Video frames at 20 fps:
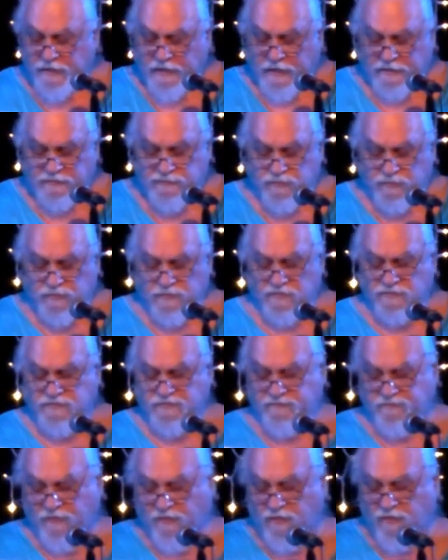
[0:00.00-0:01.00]
as worlds
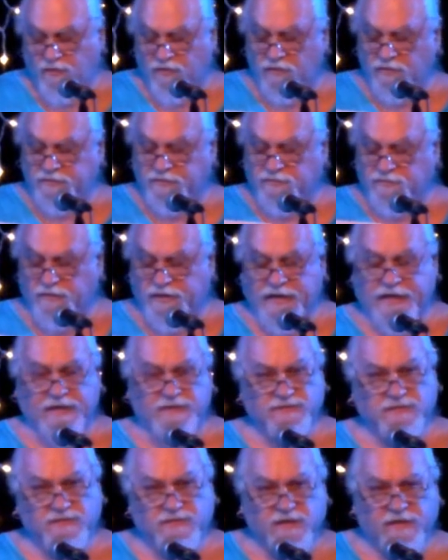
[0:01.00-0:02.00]
fall and
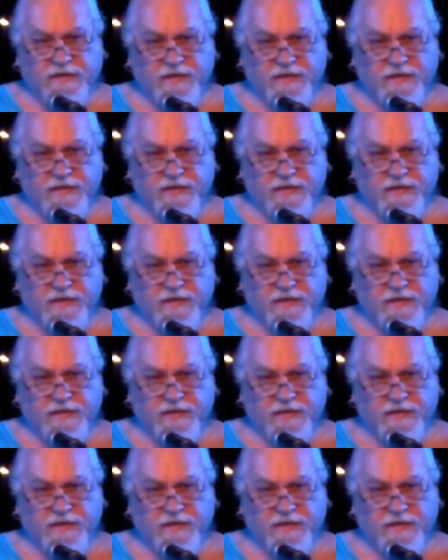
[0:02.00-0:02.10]
crash into